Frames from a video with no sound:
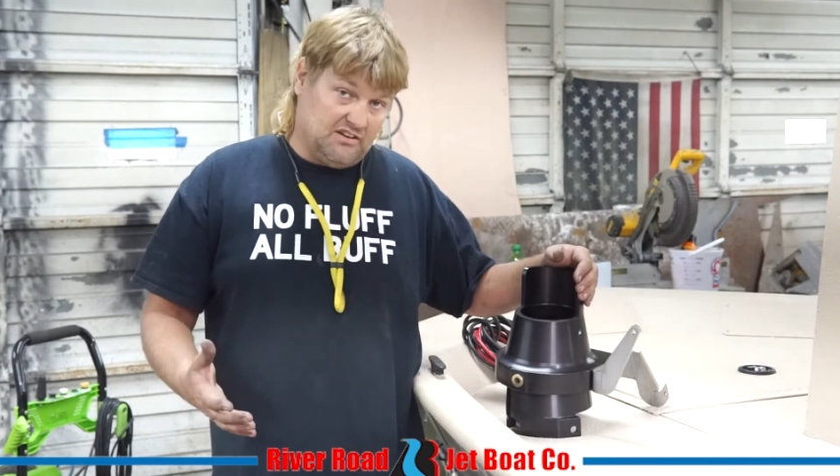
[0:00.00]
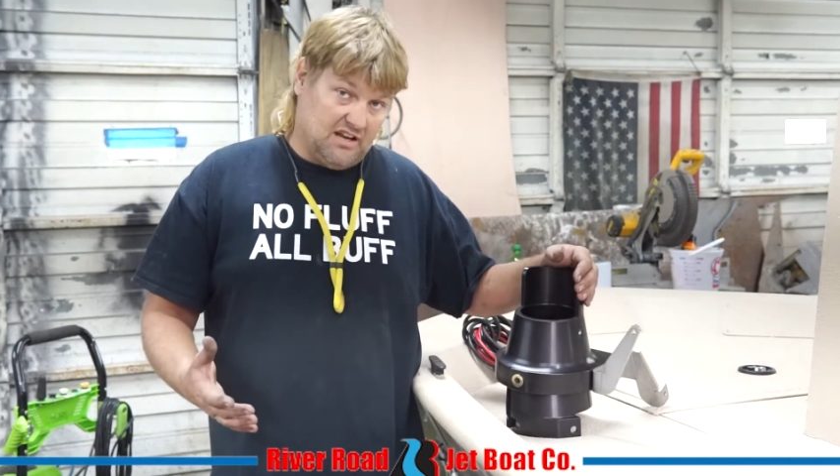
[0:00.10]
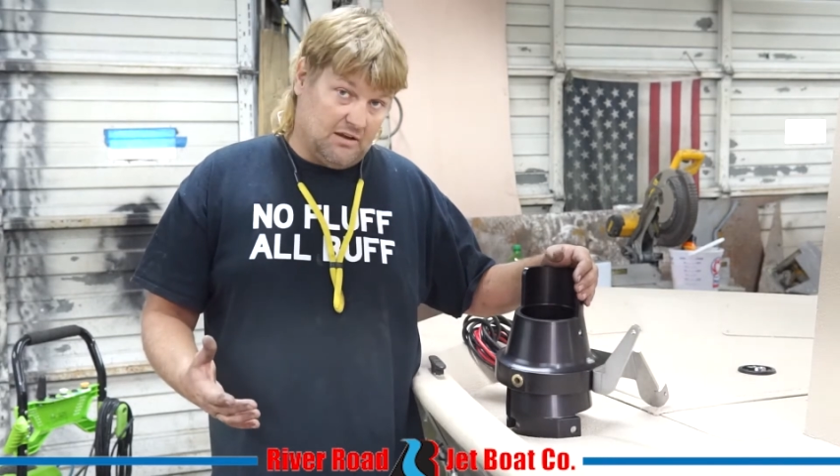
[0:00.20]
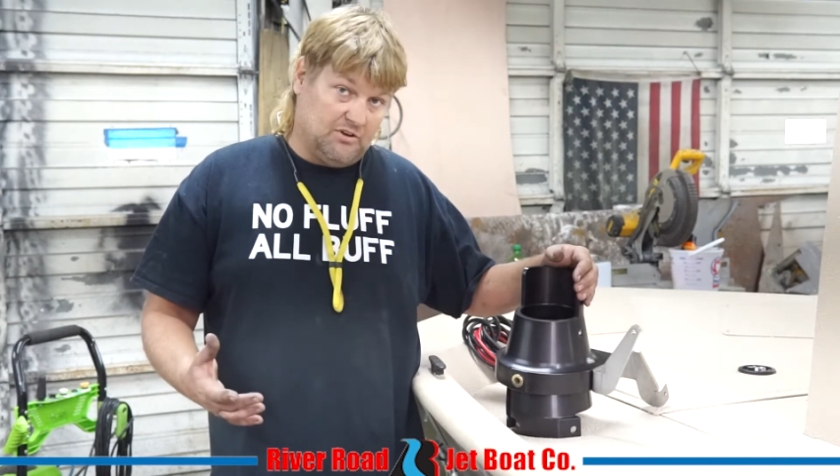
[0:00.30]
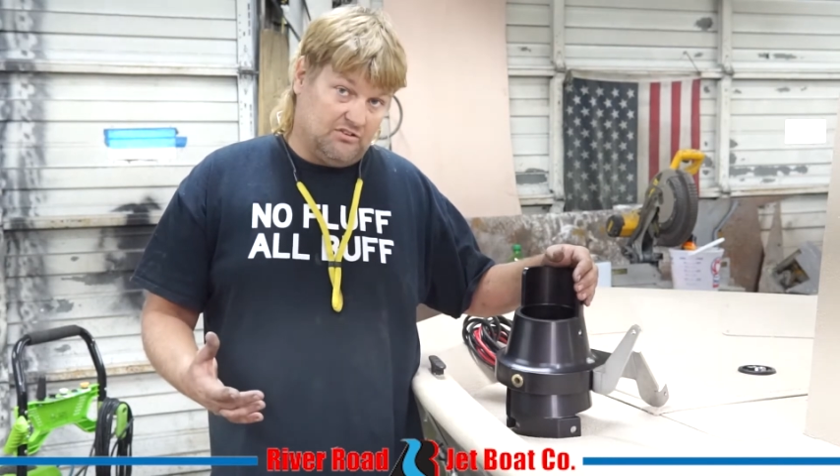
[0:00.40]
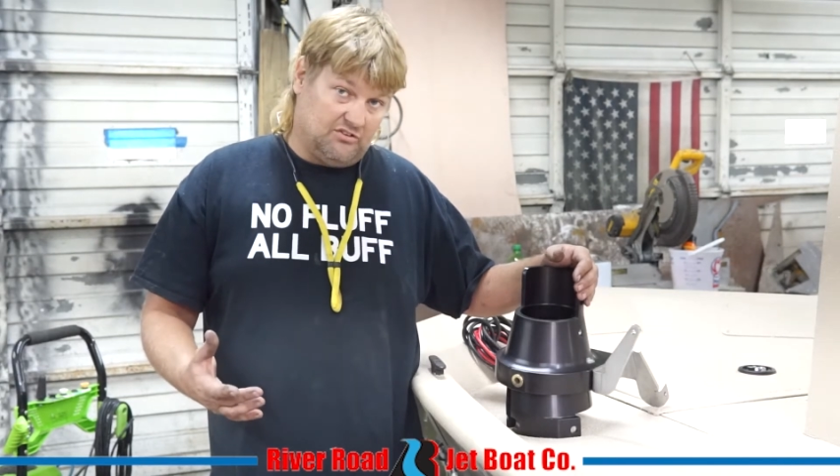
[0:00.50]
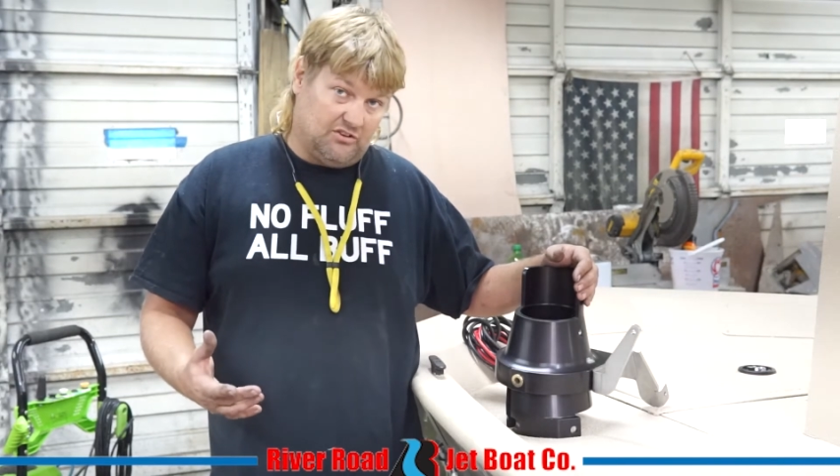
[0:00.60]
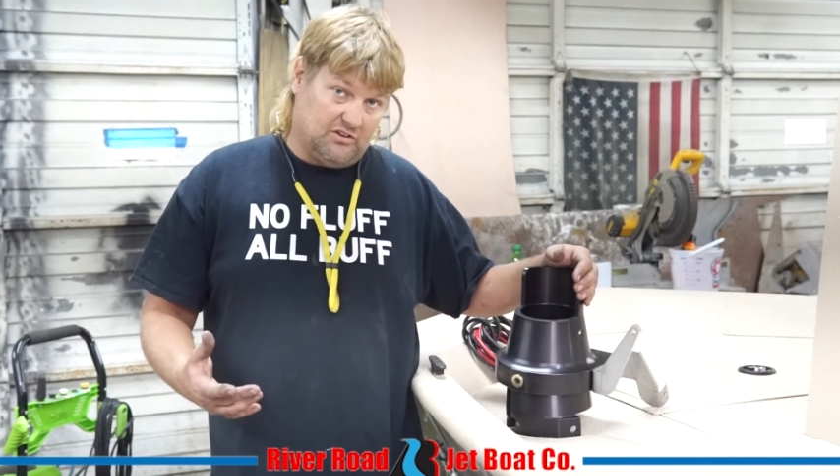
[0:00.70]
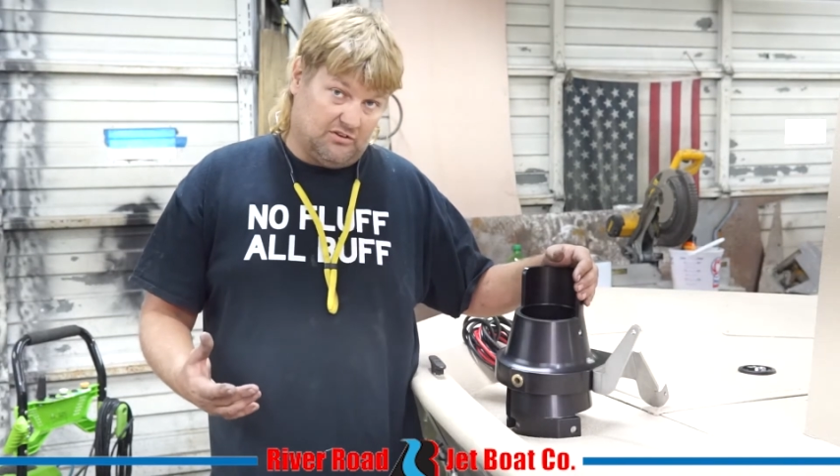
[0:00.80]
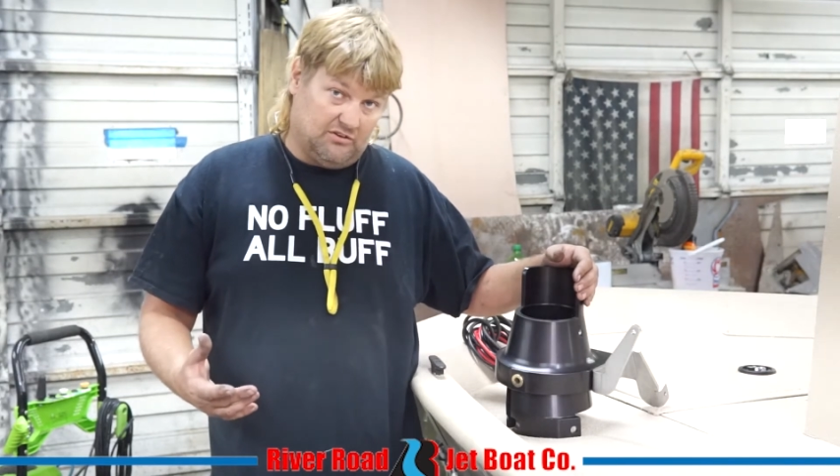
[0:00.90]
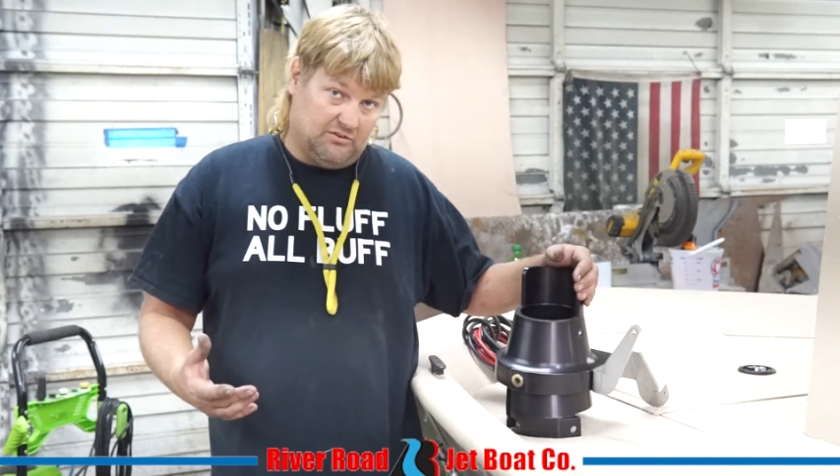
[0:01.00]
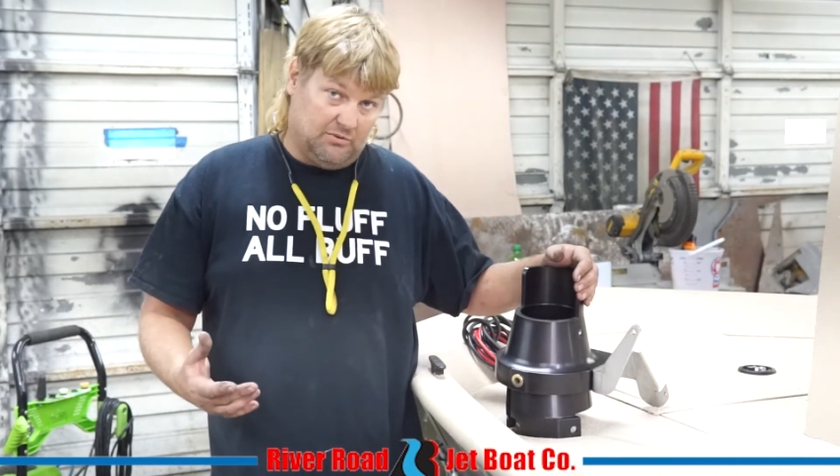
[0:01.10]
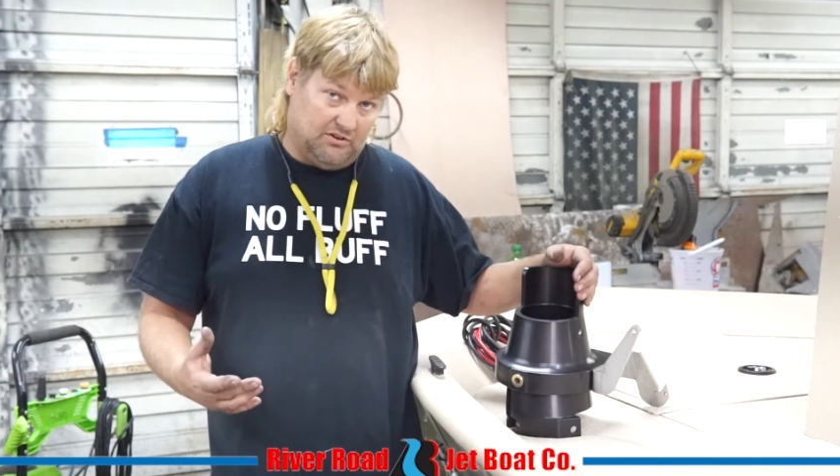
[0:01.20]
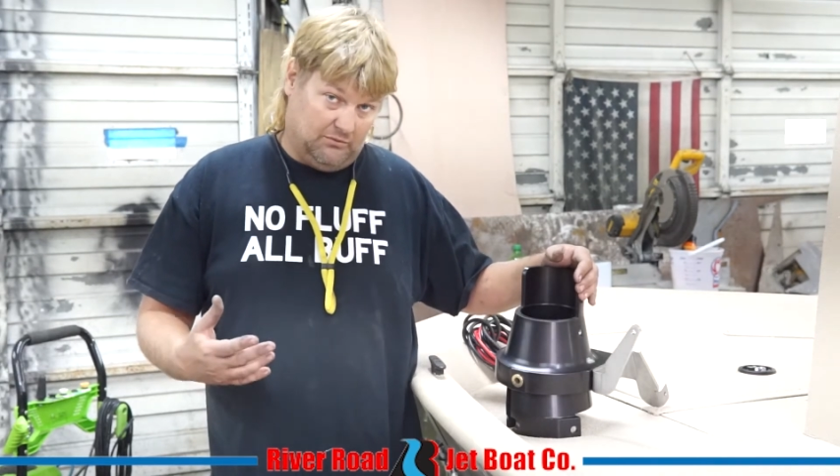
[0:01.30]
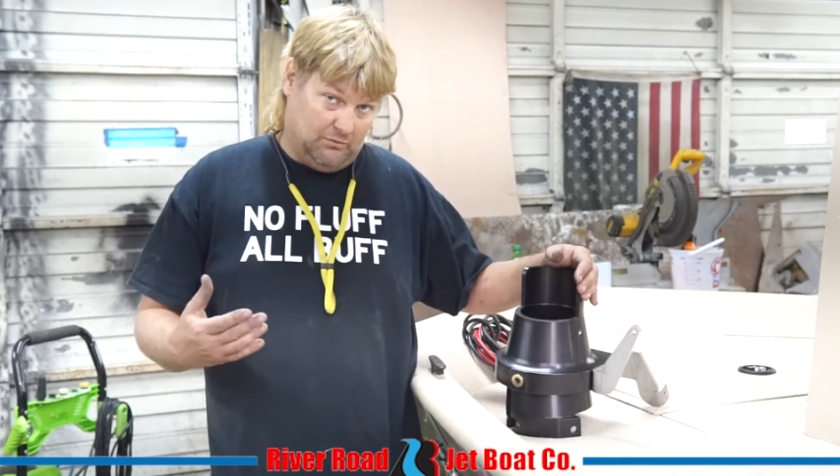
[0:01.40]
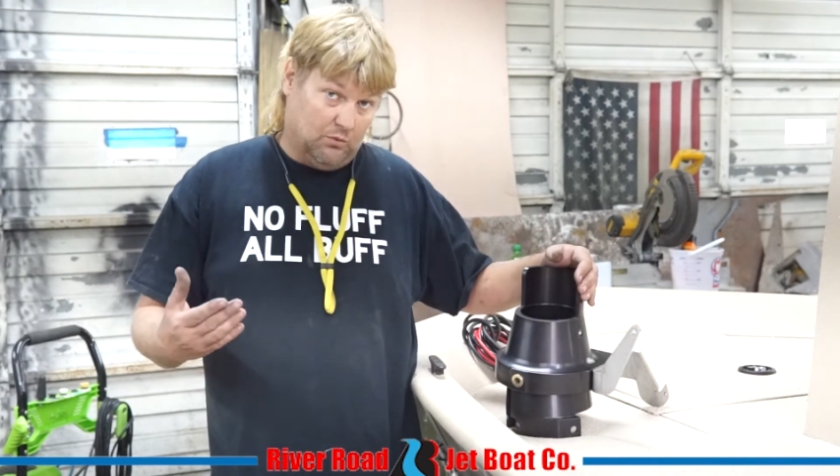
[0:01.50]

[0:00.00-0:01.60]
damage you